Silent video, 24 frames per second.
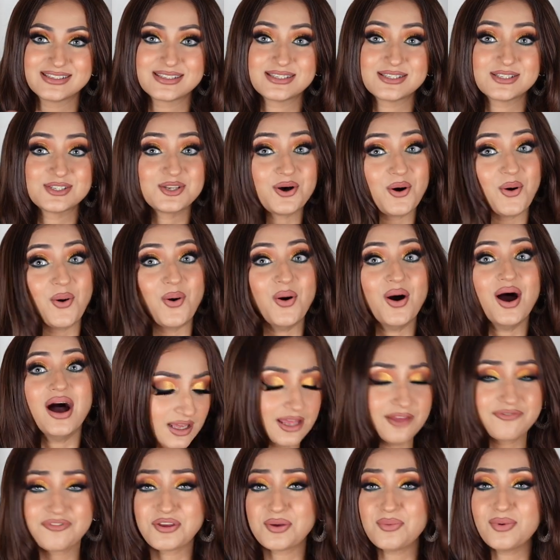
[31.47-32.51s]
So
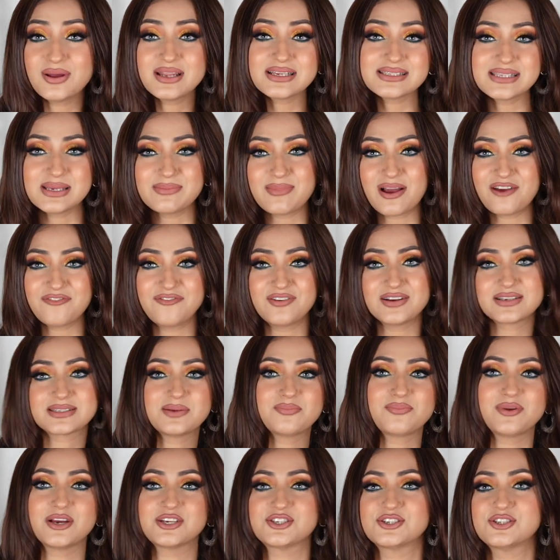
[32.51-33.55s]
if you want to see my first
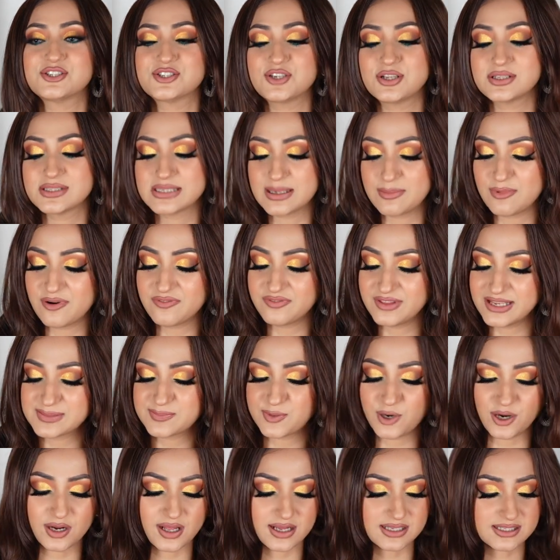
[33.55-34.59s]
impressions on some of these
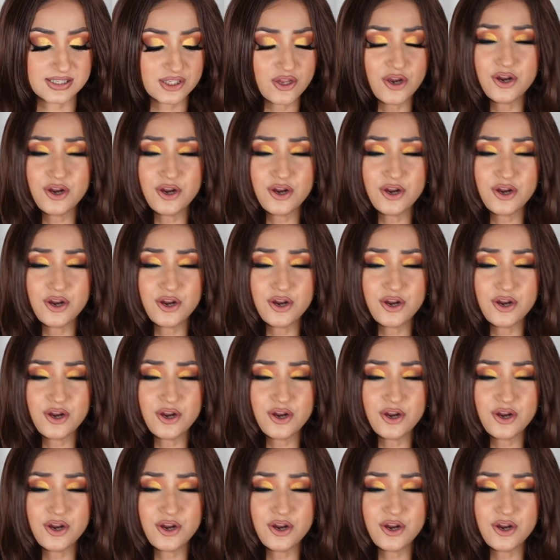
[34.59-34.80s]
products,